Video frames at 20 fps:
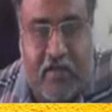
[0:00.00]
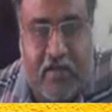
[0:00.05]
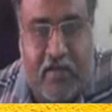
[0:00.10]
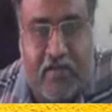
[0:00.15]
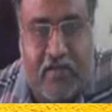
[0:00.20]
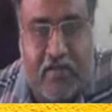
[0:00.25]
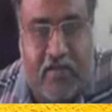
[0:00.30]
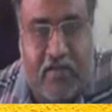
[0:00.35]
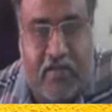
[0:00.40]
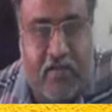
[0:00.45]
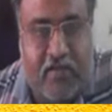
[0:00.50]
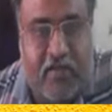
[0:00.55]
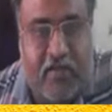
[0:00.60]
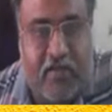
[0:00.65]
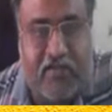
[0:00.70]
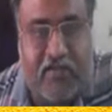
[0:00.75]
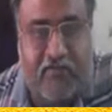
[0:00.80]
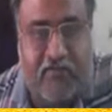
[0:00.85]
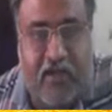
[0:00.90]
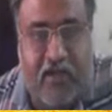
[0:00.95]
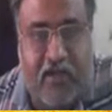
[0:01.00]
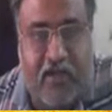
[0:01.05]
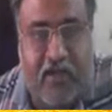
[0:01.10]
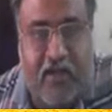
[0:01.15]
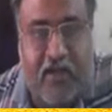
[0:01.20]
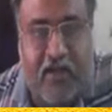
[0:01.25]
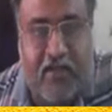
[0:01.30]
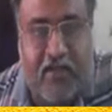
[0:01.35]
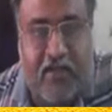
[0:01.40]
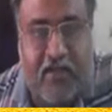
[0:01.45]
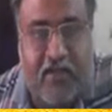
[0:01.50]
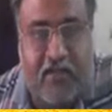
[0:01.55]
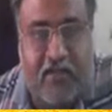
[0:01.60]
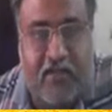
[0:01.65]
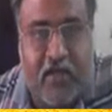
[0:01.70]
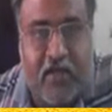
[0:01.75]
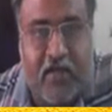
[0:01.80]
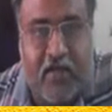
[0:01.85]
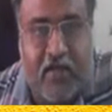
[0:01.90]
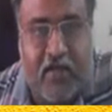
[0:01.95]
yes there is a figure like this
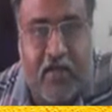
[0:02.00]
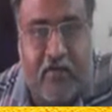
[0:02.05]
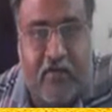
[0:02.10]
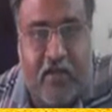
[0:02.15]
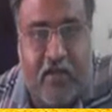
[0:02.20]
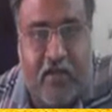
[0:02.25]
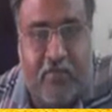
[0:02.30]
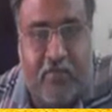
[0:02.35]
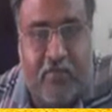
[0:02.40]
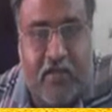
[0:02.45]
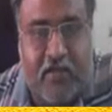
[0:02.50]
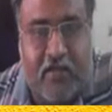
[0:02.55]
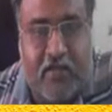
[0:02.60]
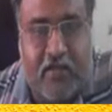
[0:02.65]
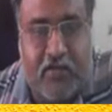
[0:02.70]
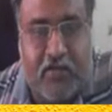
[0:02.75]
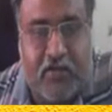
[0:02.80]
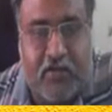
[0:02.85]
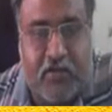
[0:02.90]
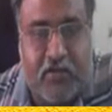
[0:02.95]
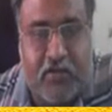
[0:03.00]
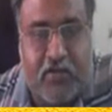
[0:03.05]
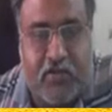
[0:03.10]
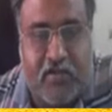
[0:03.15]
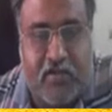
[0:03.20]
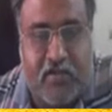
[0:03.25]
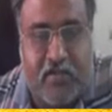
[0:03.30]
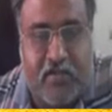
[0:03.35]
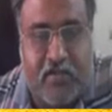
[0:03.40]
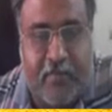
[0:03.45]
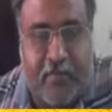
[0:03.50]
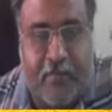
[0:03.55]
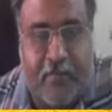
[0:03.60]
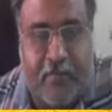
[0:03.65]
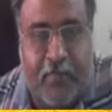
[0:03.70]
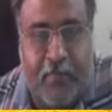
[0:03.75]
okay let me show this yeah